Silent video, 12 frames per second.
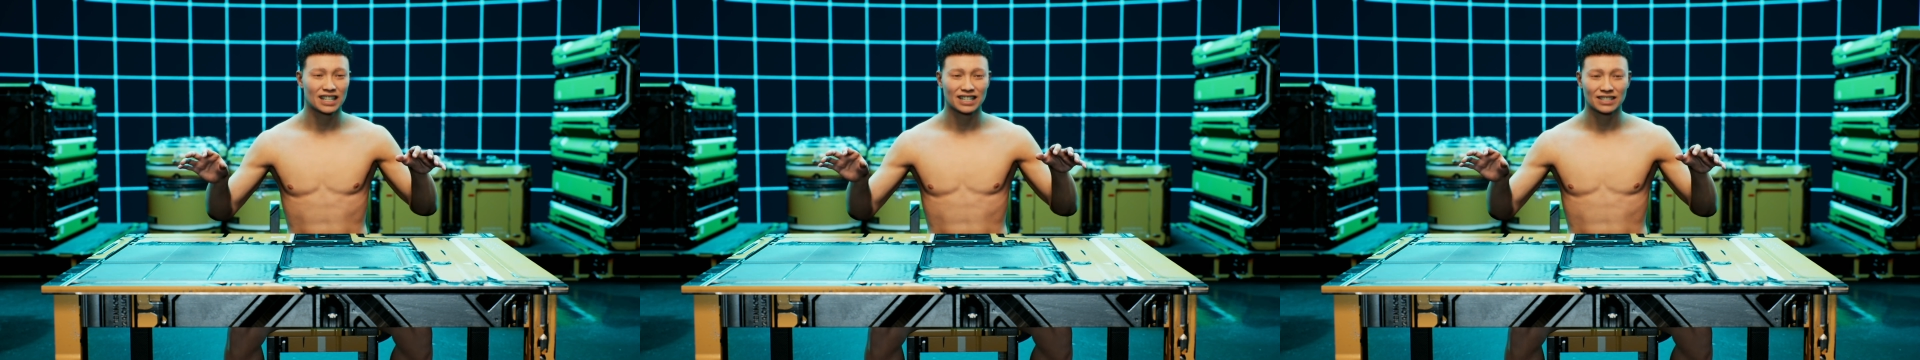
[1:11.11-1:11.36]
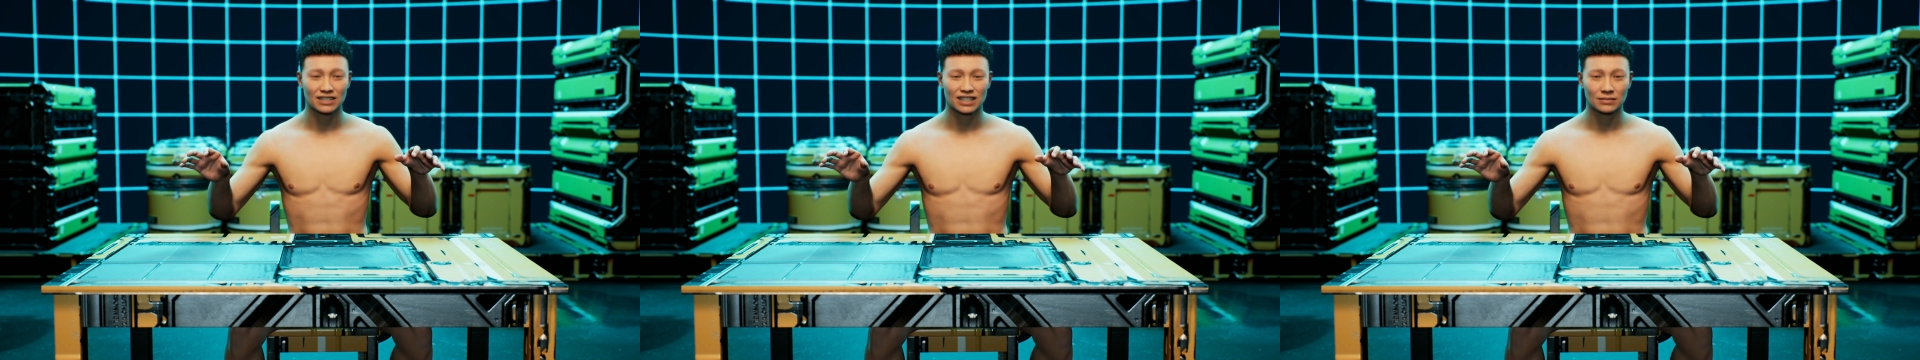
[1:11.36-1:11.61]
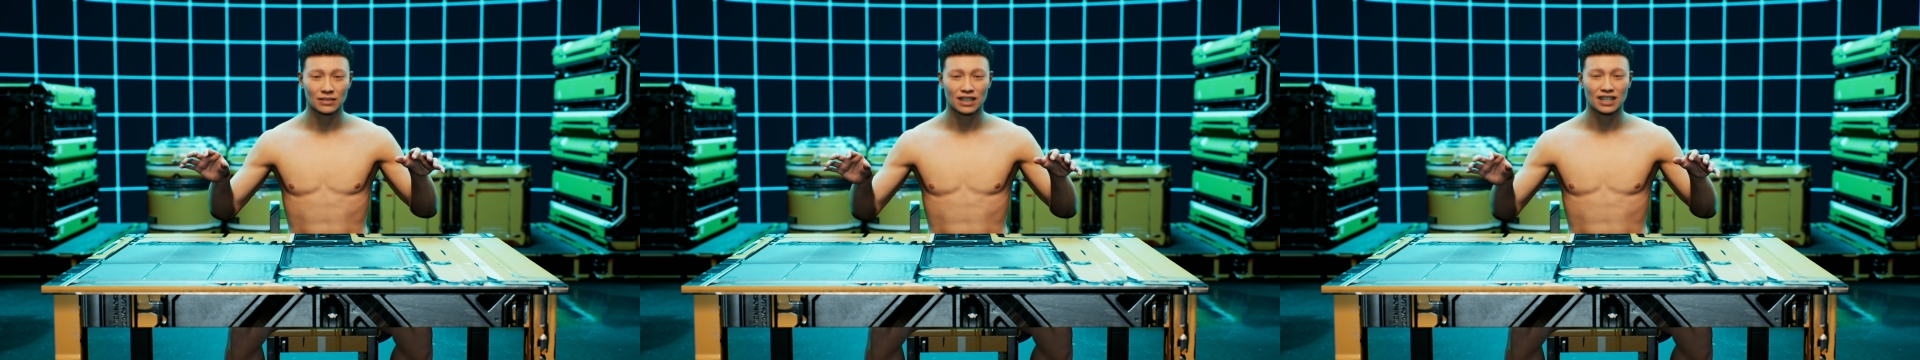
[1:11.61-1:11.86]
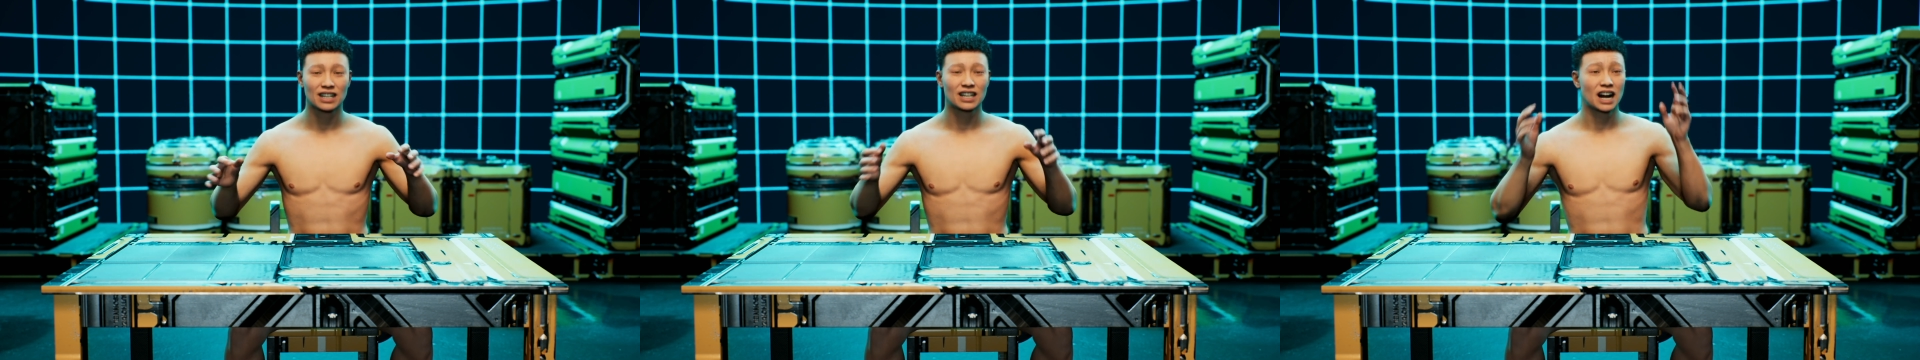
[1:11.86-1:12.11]
so to
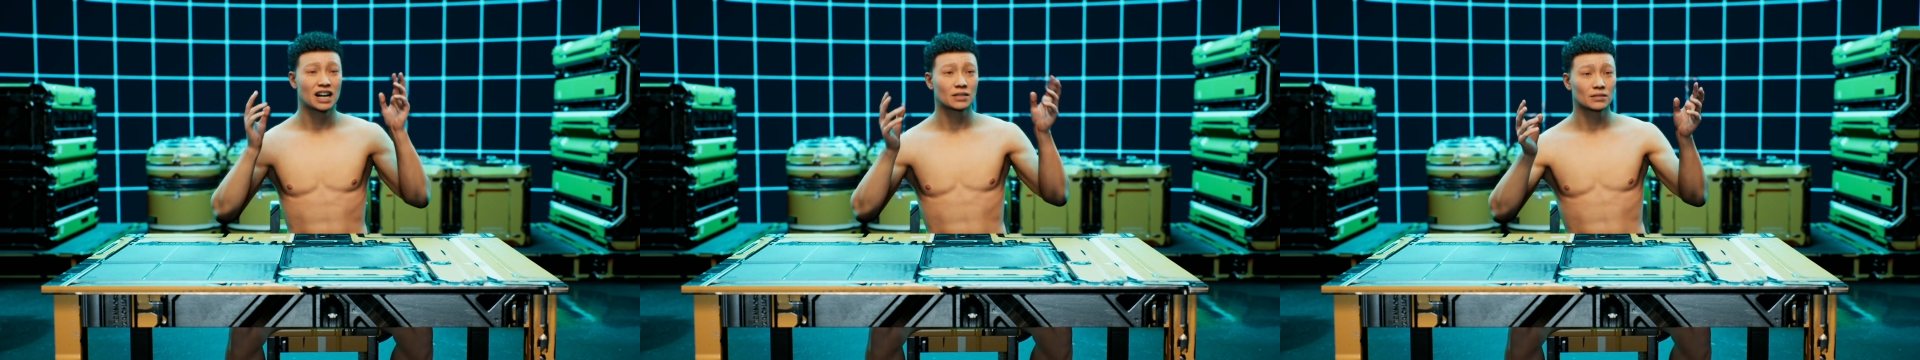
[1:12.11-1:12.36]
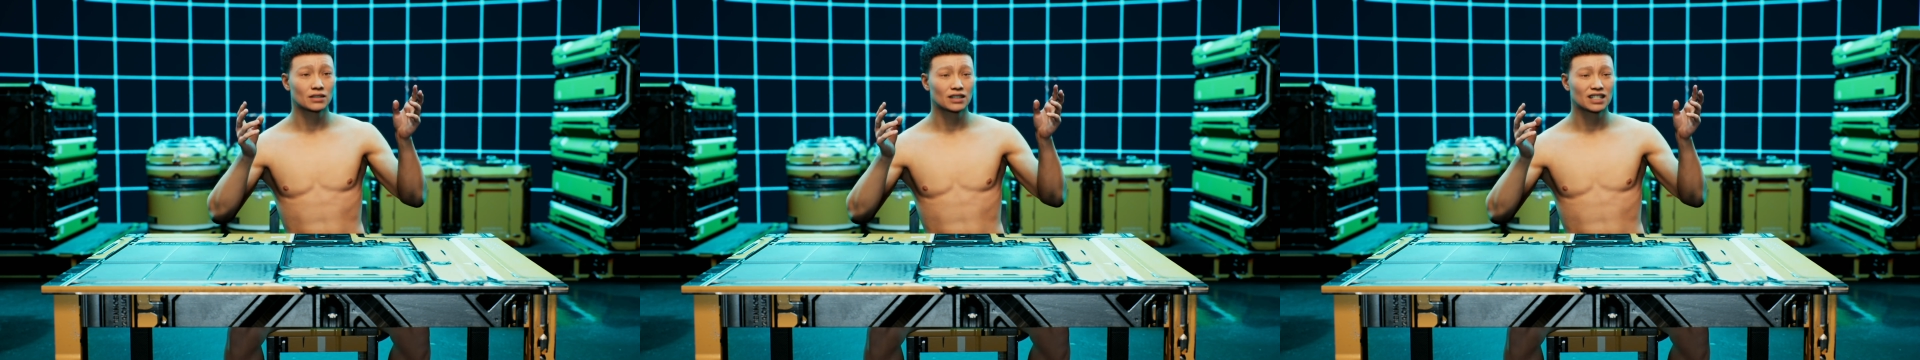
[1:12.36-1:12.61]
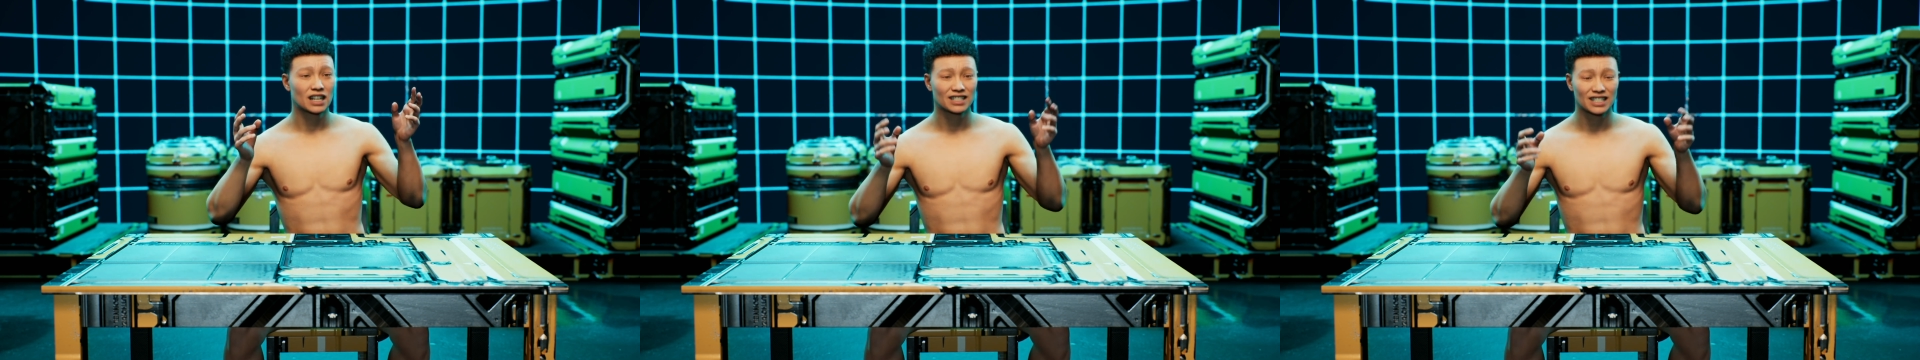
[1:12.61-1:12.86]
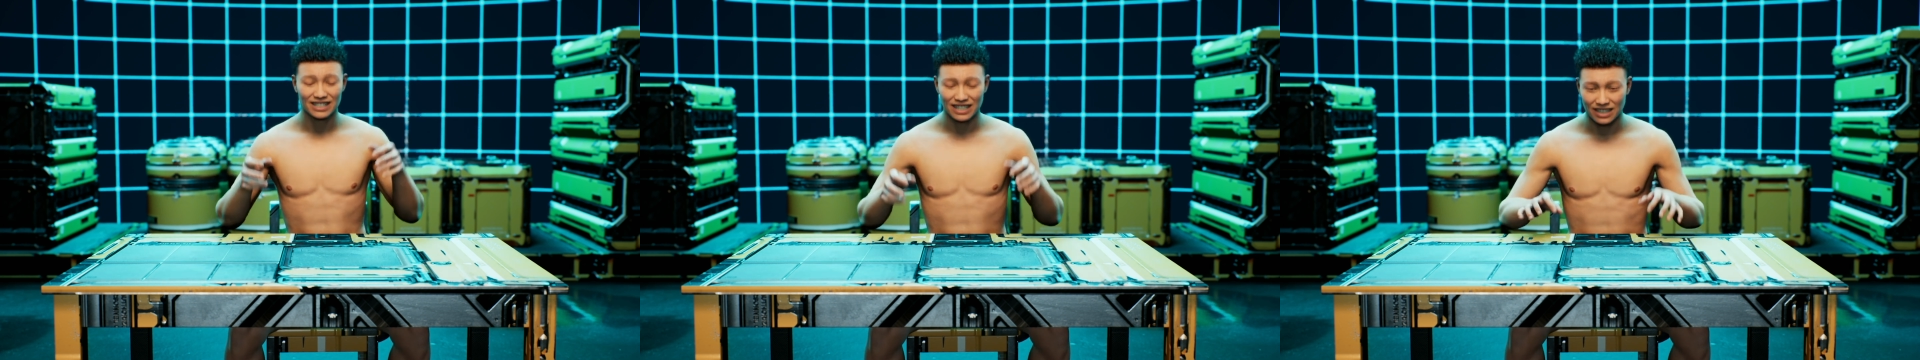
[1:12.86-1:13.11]
speak. And I'm gonna
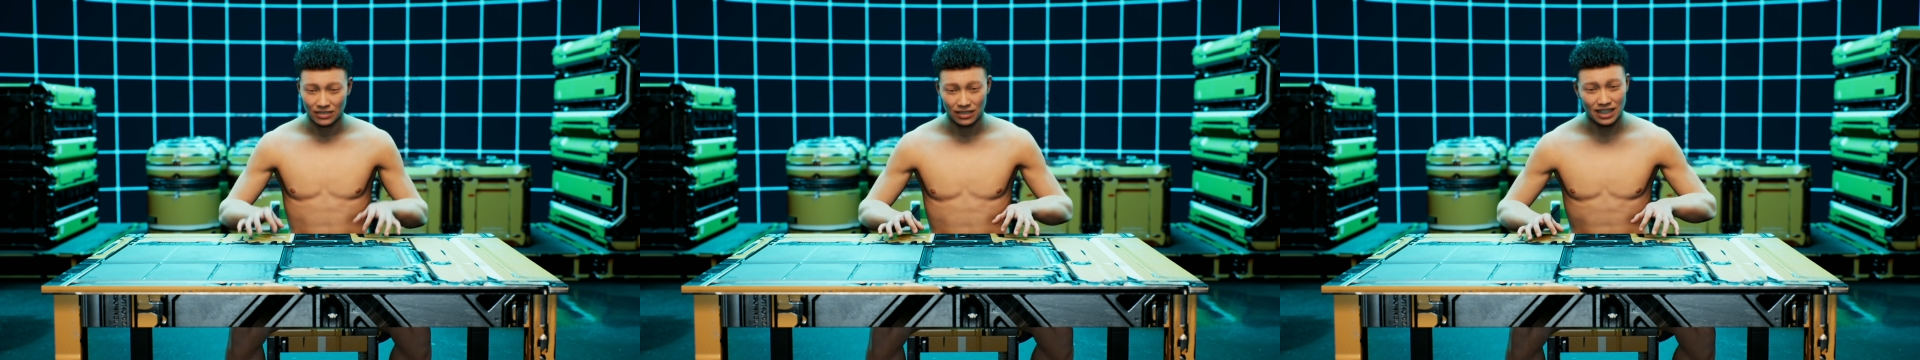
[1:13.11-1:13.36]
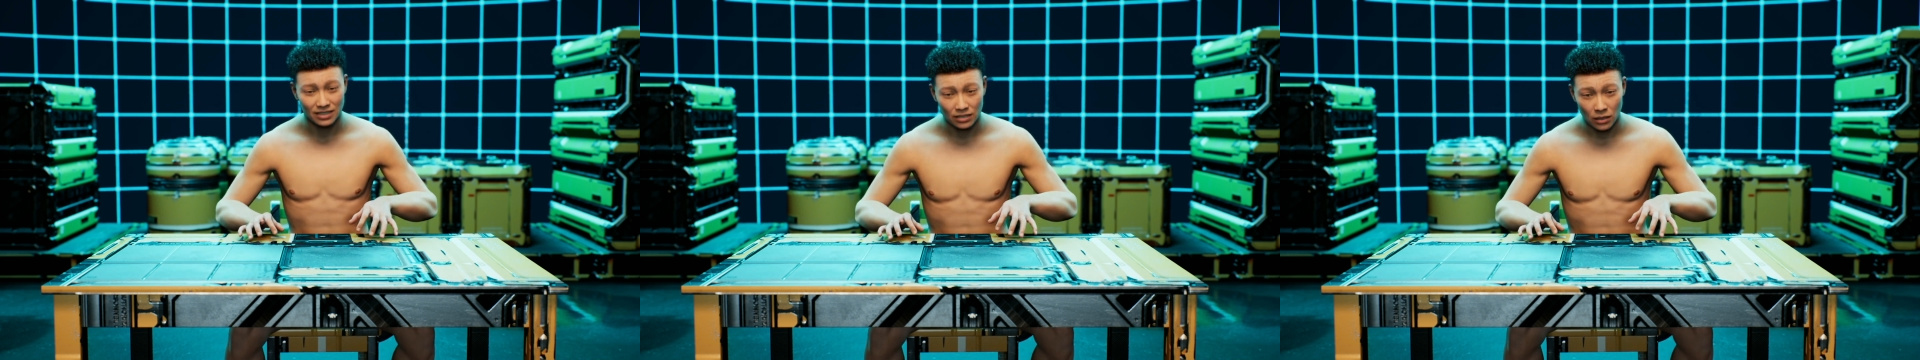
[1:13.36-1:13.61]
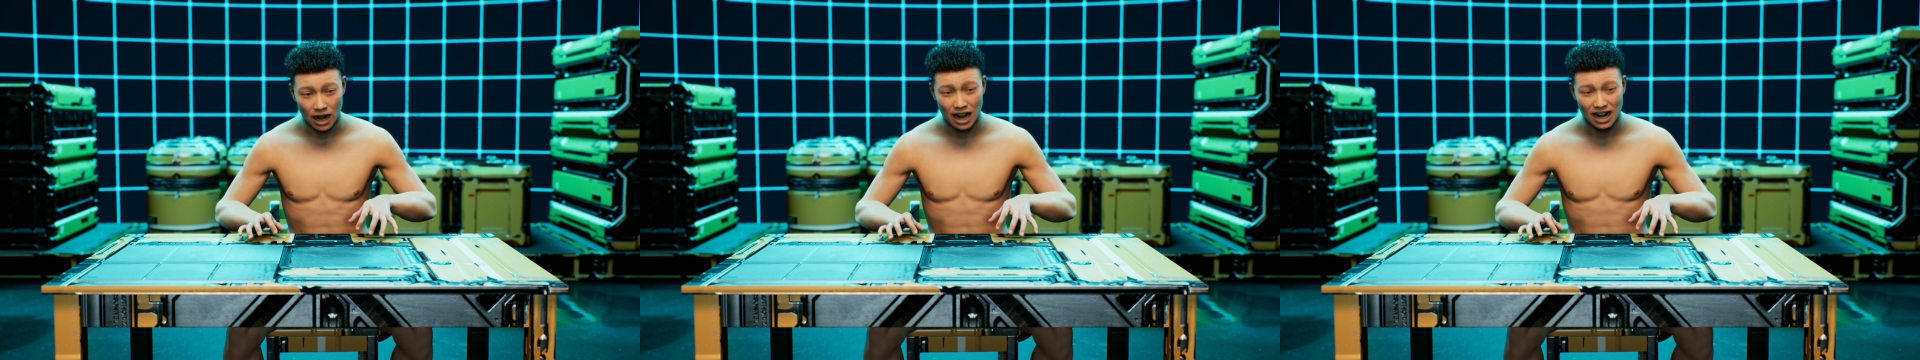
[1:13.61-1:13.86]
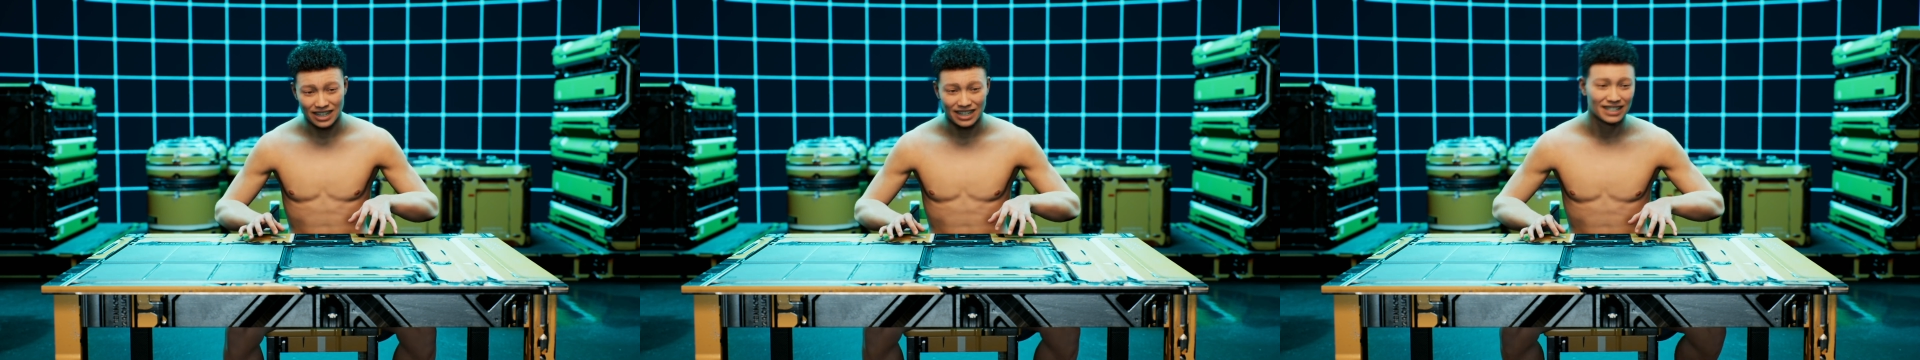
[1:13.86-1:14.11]
reset this and do it in a
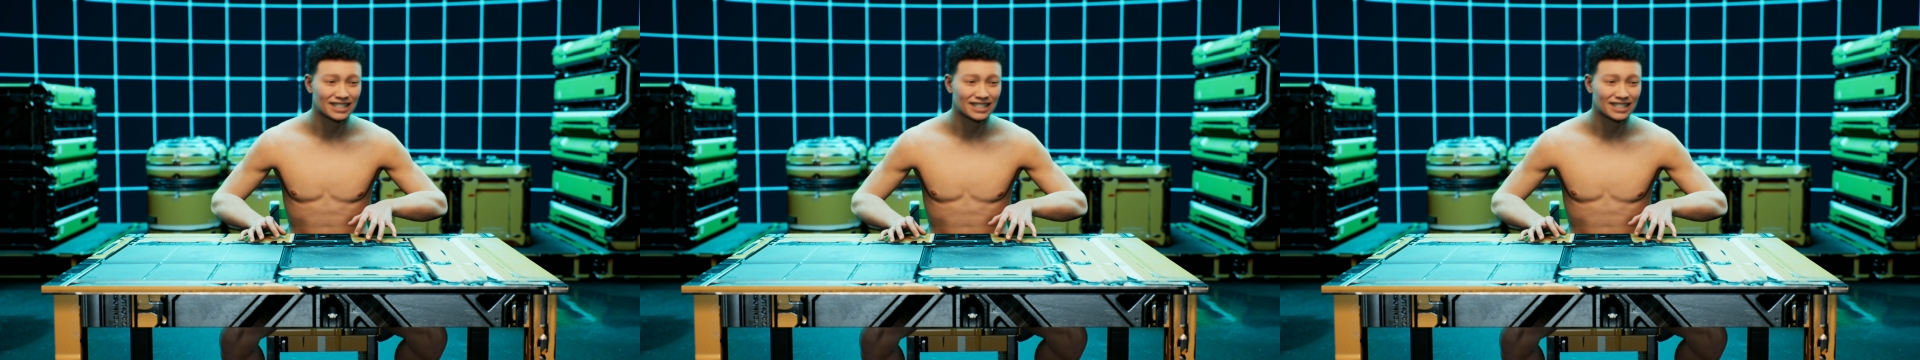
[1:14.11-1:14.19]
wide.